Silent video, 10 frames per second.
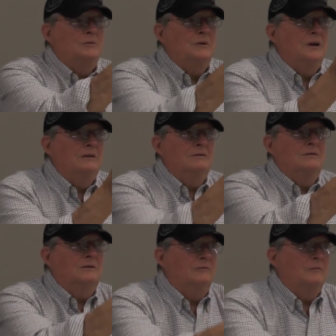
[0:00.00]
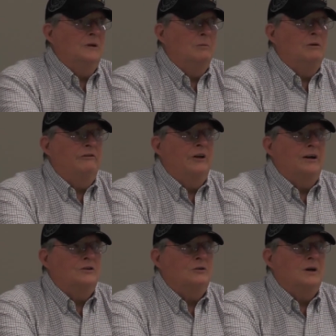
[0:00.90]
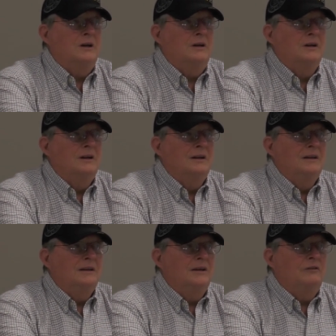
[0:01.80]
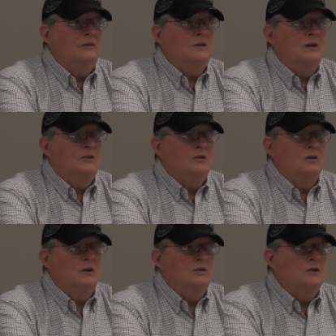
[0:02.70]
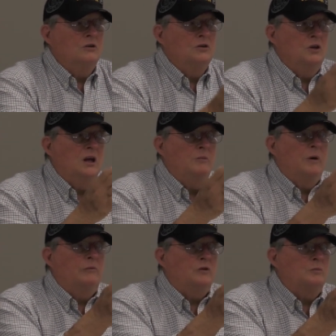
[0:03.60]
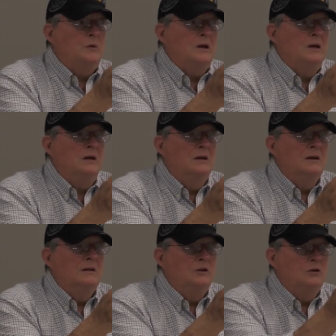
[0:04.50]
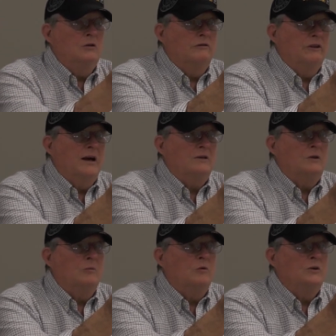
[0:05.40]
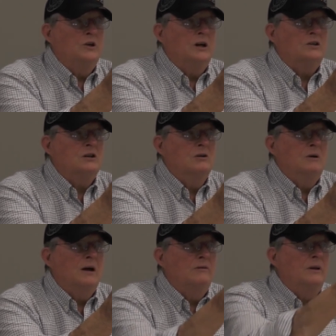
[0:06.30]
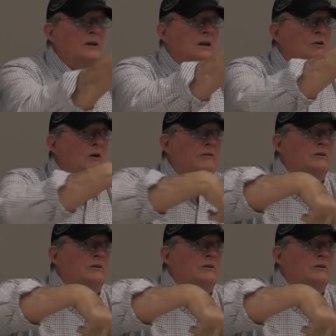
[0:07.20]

you able to fly straight. As long as you keep up the speed, you can fly straight. But once you got to slow down, then the aircraft